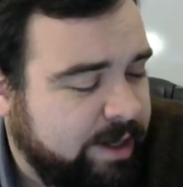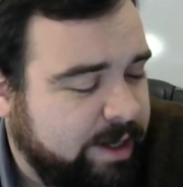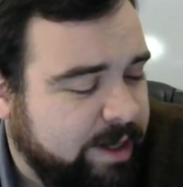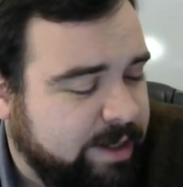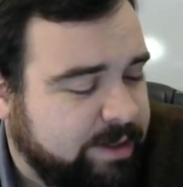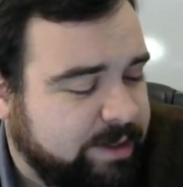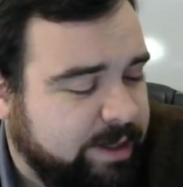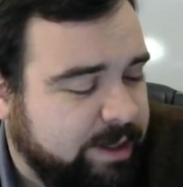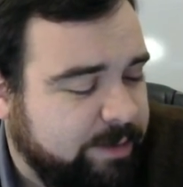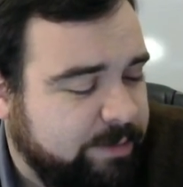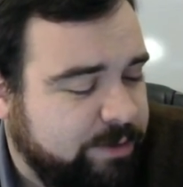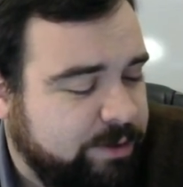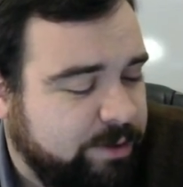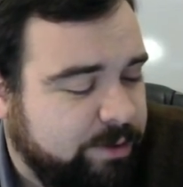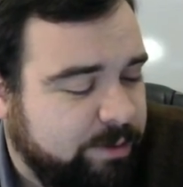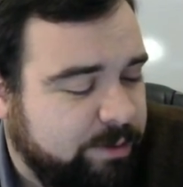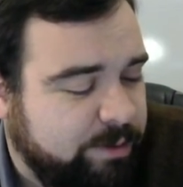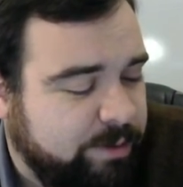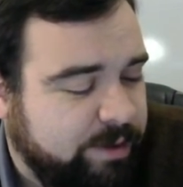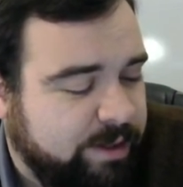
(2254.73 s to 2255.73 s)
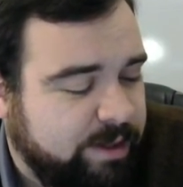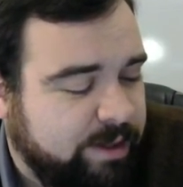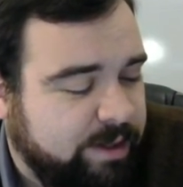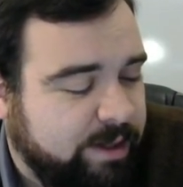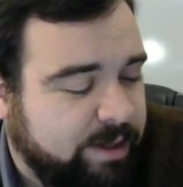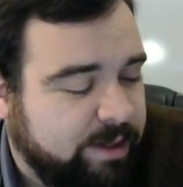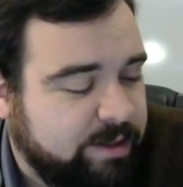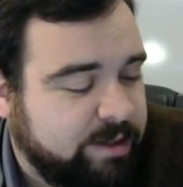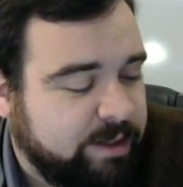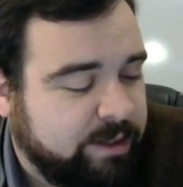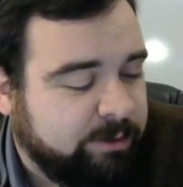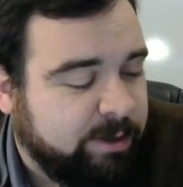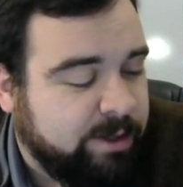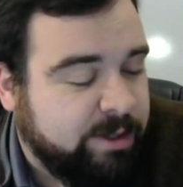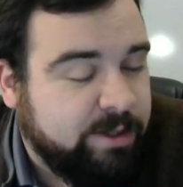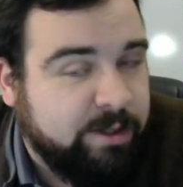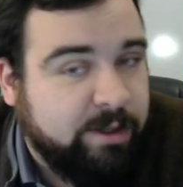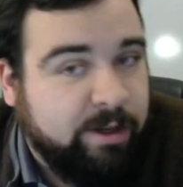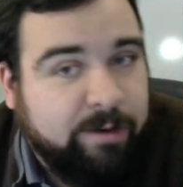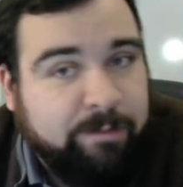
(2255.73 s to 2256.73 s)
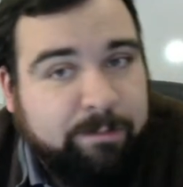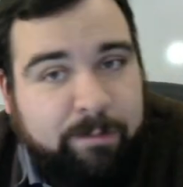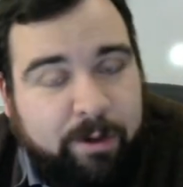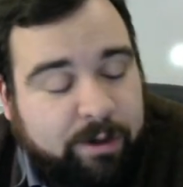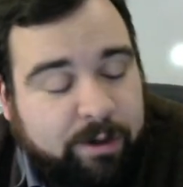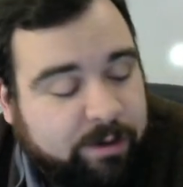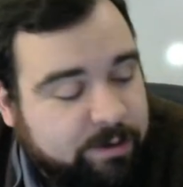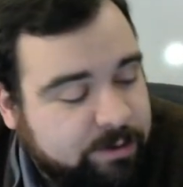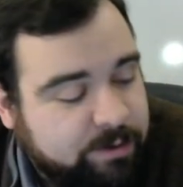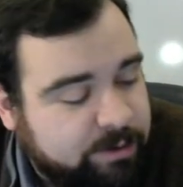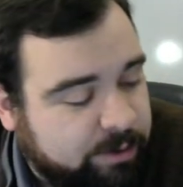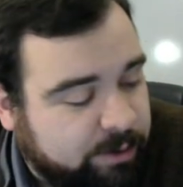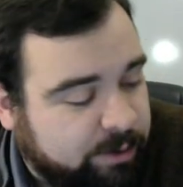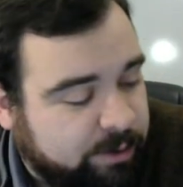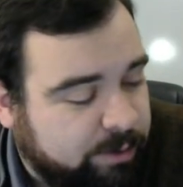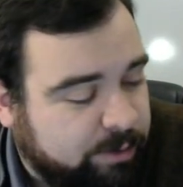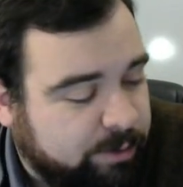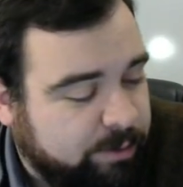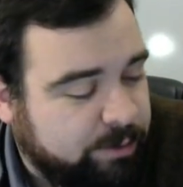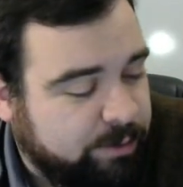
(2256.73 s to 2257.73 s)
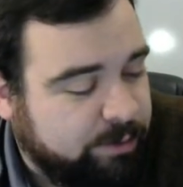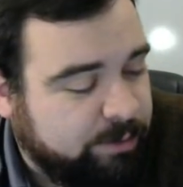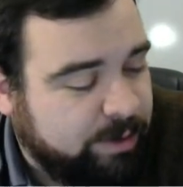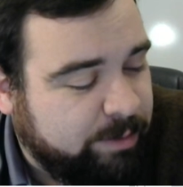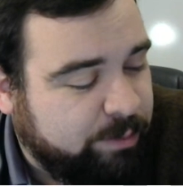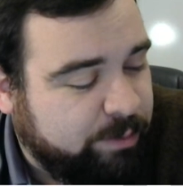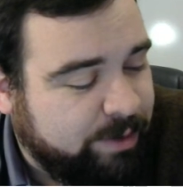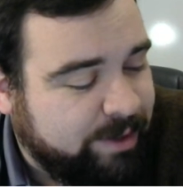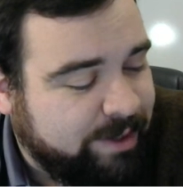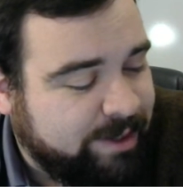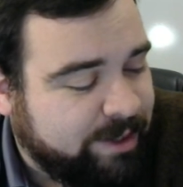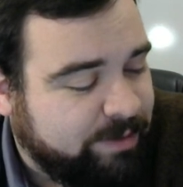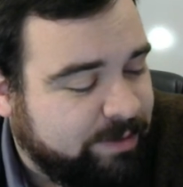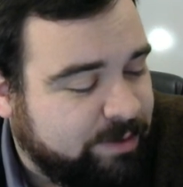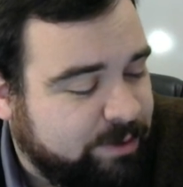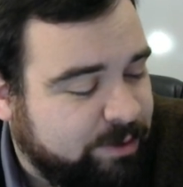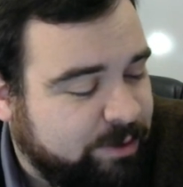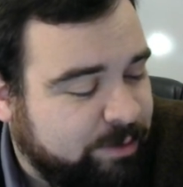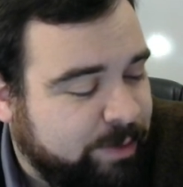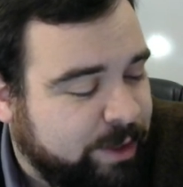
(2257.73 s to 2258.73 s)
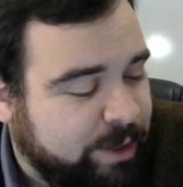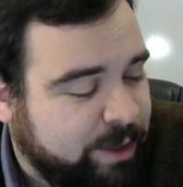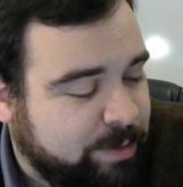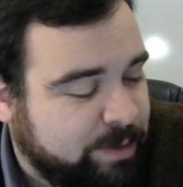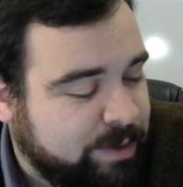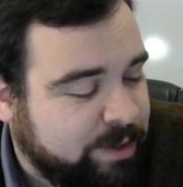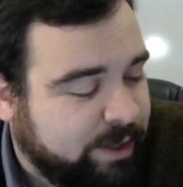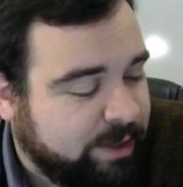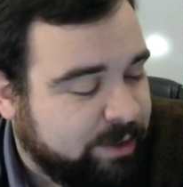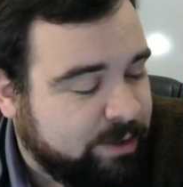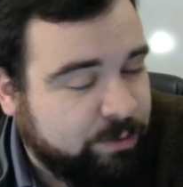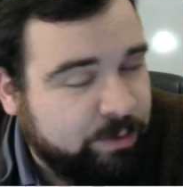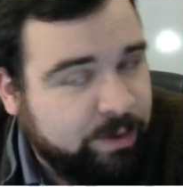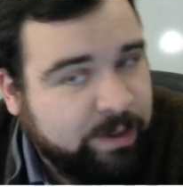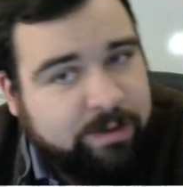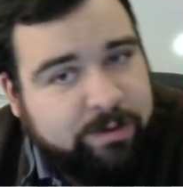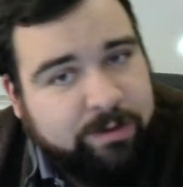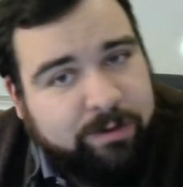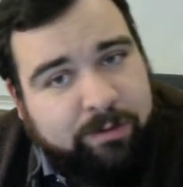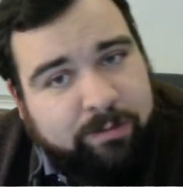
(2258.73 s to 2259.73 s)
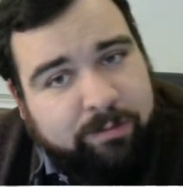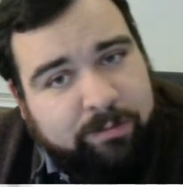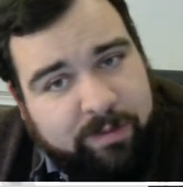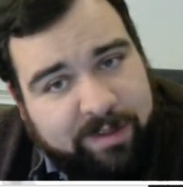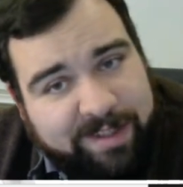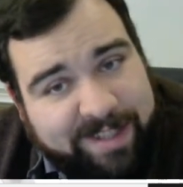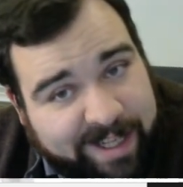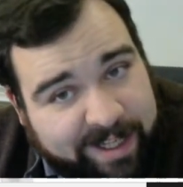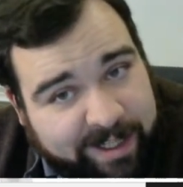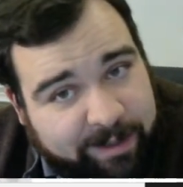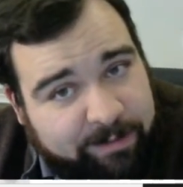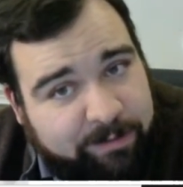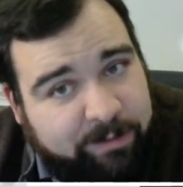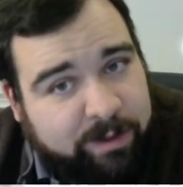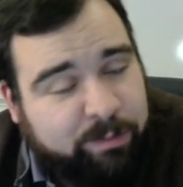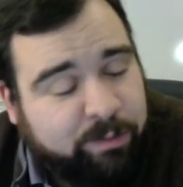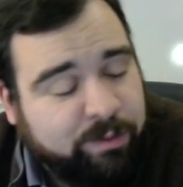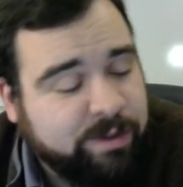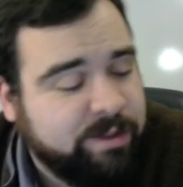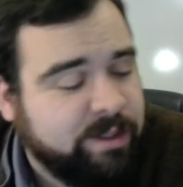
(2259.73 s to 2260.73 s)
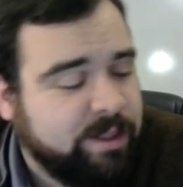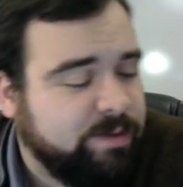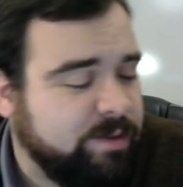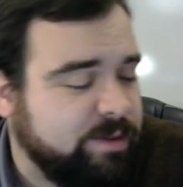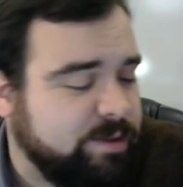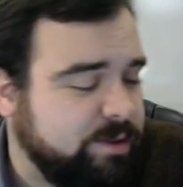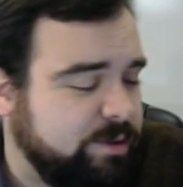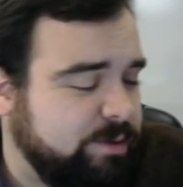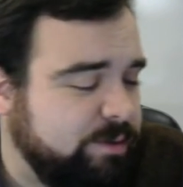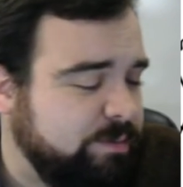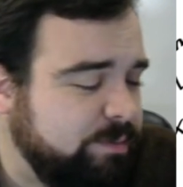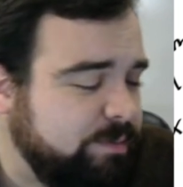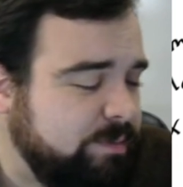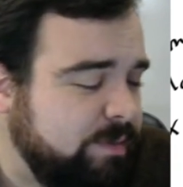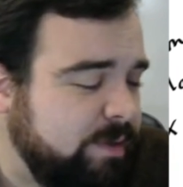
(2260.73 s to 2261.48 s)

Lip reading: is it gives you the acceleration on Mars, so 3.72 meters per second squared, so negative 3.72.